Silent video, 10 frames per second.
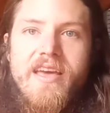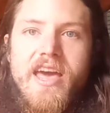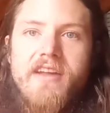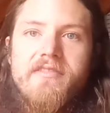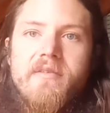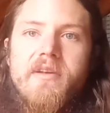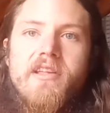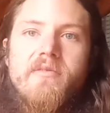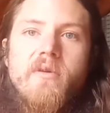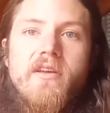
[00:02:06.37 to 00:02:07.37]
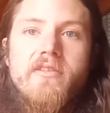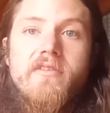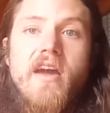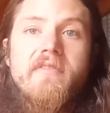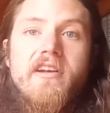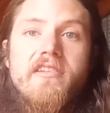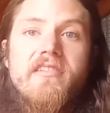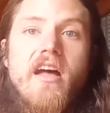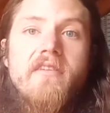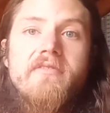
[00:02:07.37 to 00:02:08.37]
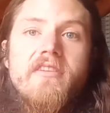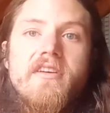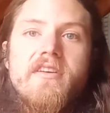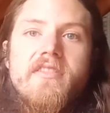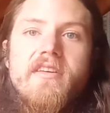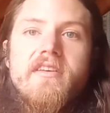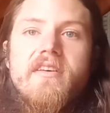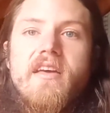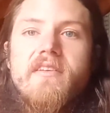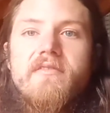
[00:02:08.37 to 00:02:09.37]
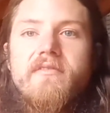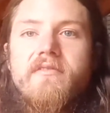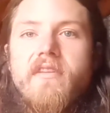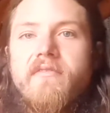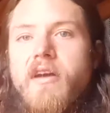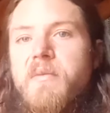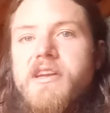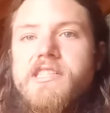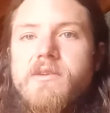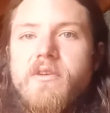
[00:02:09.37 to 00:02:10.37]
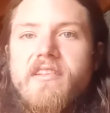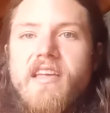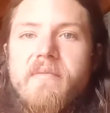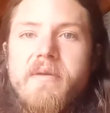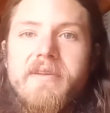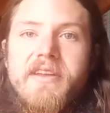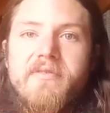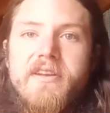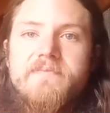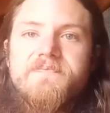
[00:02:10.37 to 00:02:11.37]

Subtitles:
And if somebody's working through heavier stuff, the vibration it works at may be different.